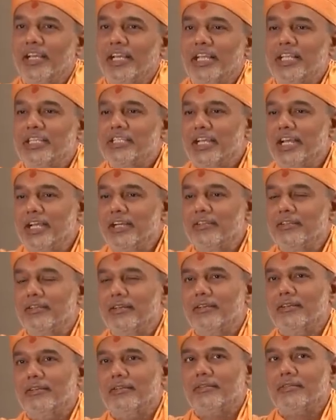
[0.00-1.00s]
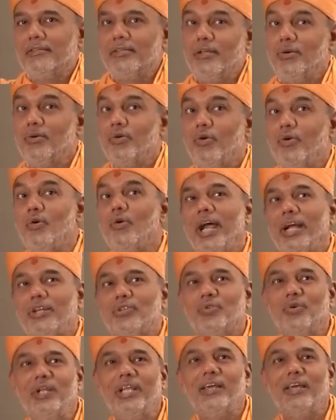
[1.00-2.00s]
He said, Sir, who
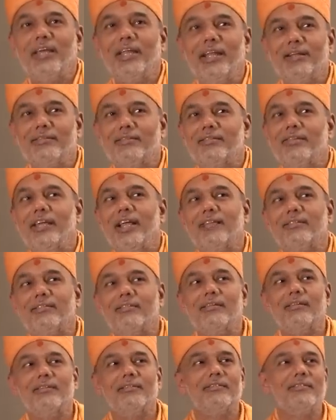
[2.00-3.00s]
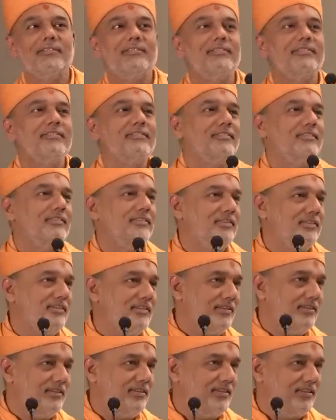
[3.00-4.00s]
actually creates the accident?
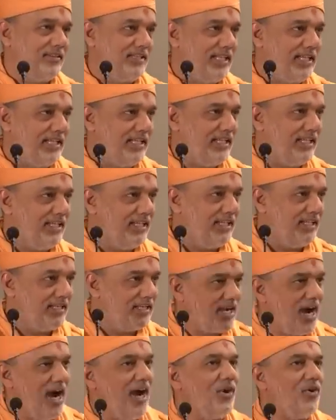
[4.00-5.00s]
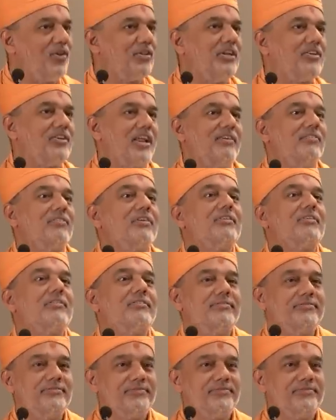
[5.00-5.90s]
The car or the driver?